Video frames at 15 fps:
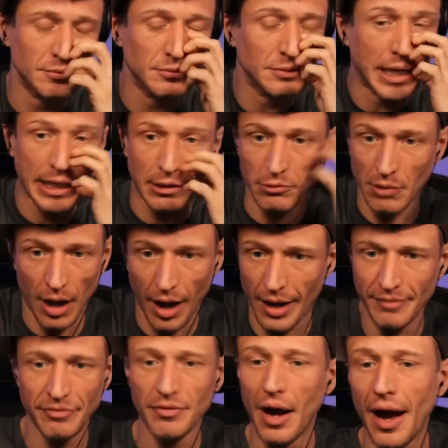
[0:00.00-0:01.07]
like,
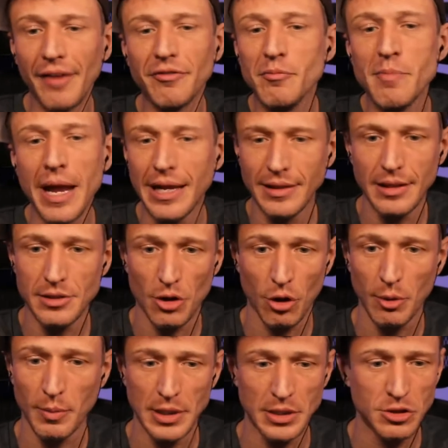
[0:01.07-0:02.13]
I've made these
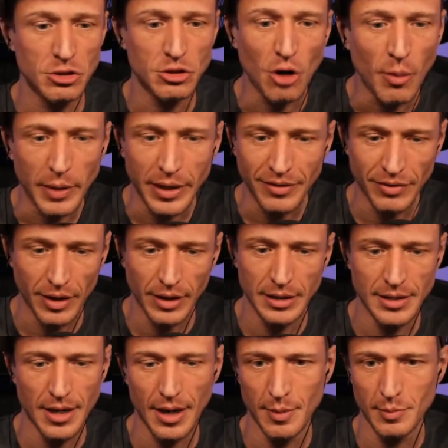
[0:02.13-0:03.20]
arguments so many fucking
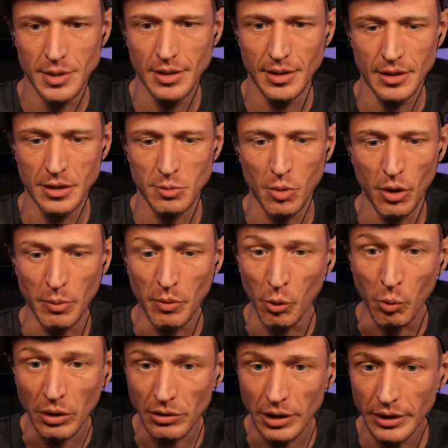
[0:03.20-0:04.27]
times at this point. But
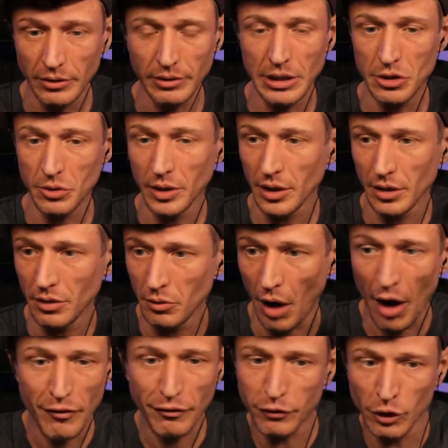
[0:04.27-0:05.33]
we're literally doing
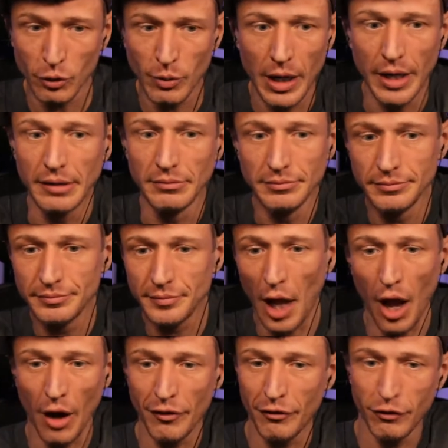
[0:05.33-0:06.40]
a full
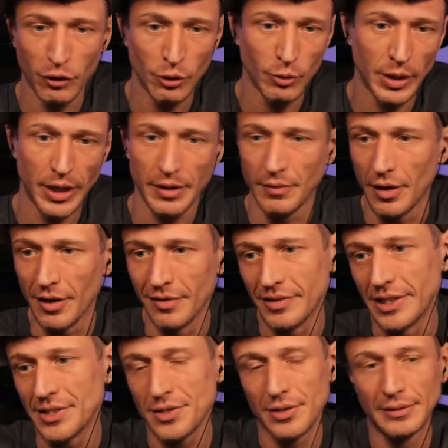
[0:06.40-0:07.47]
run of
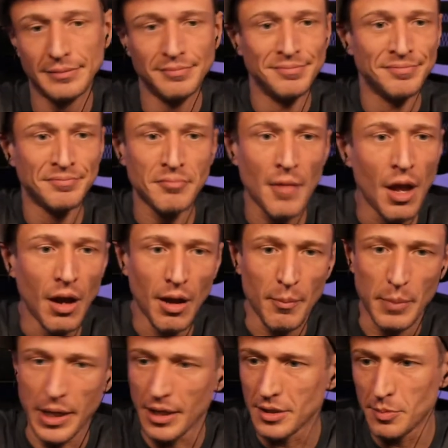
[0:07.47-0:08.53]
this.
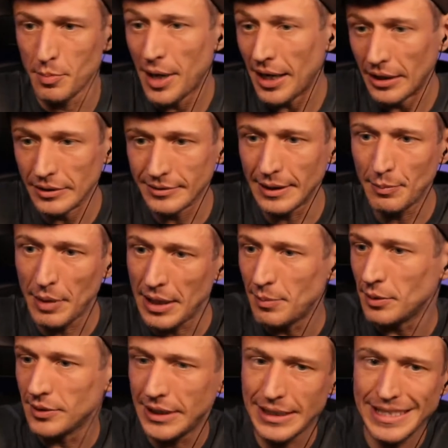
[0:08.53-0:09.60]
Because apparently
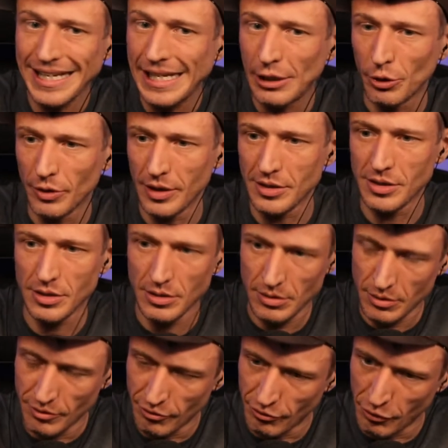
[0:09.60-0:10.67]
people need to hear this
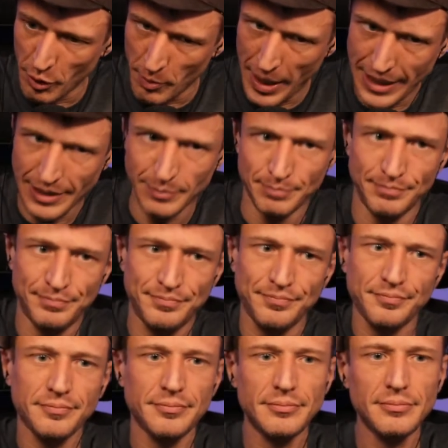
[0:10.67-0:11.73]
verbatim.
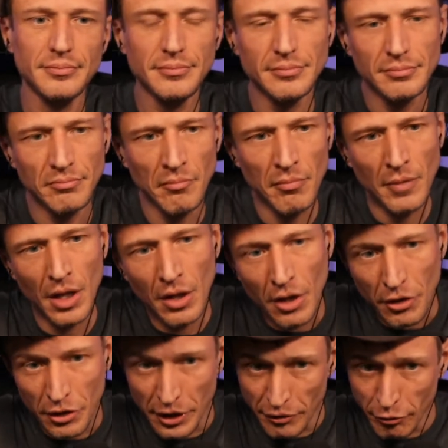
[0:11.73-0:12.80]

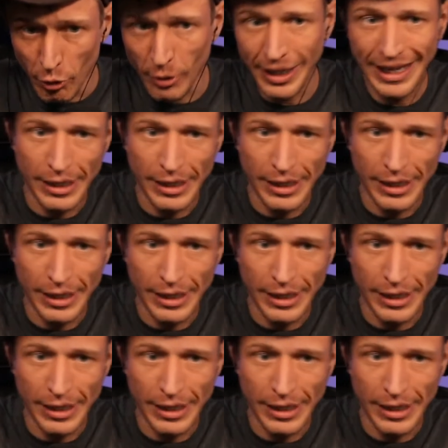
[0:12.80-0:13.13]
Therefore,